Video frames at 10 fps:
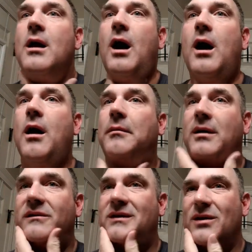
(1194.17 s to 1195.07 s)

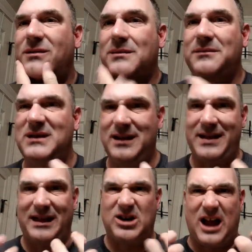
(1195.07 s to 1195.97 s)
because sometimes you get
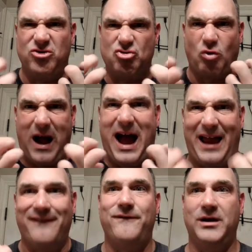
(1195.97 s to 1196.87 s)
that kind of
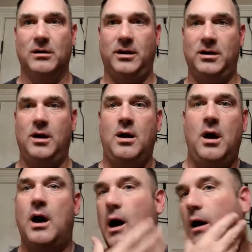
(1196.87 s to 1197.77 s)
dry feeling,
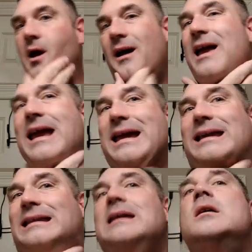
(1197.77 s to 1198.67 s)
and